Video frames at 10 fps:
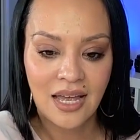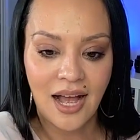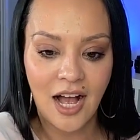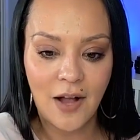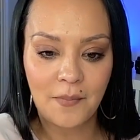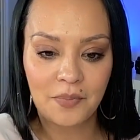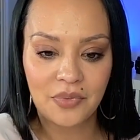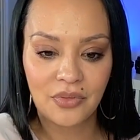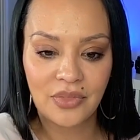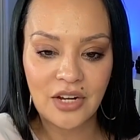Um,
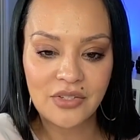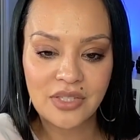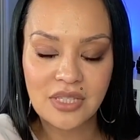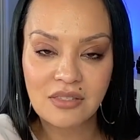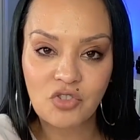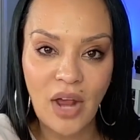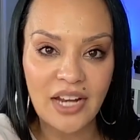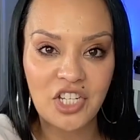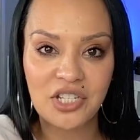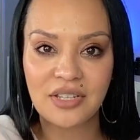there's
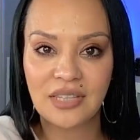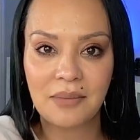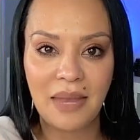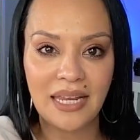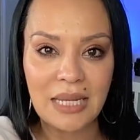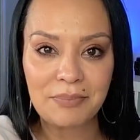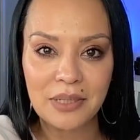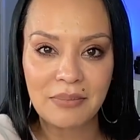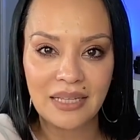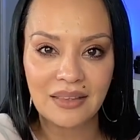strategies that they may
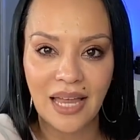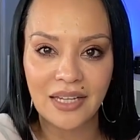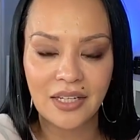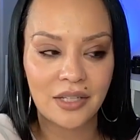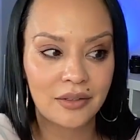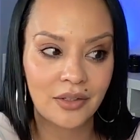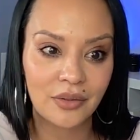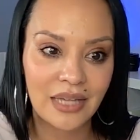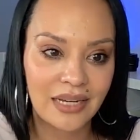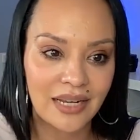implement, like you know,
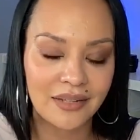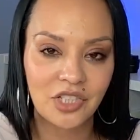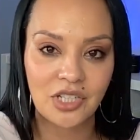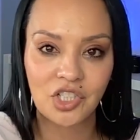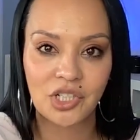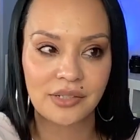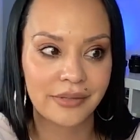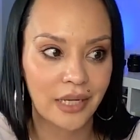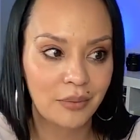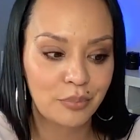getting
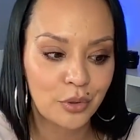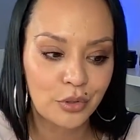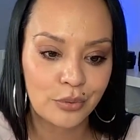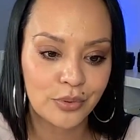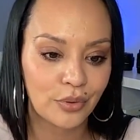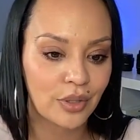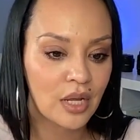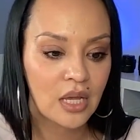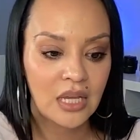extensions, getting boobs, or